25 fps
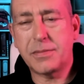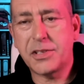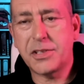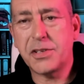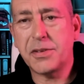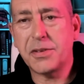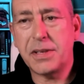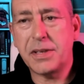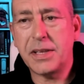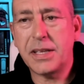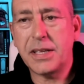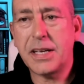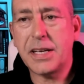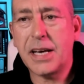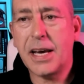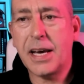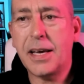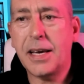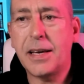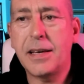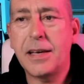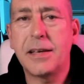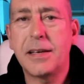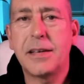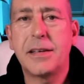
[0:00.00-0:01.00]
during the
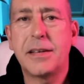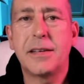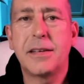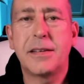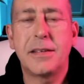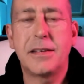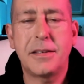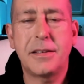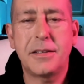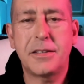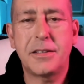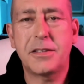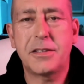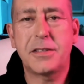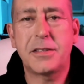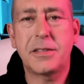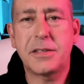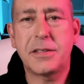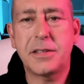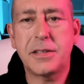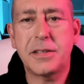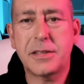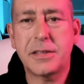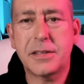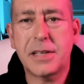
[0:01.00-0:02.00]
day. You
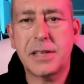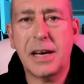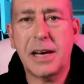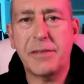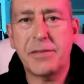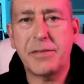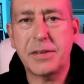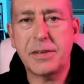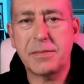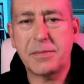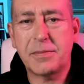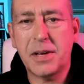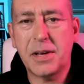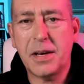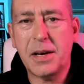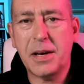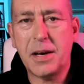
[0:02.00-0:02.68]
just have an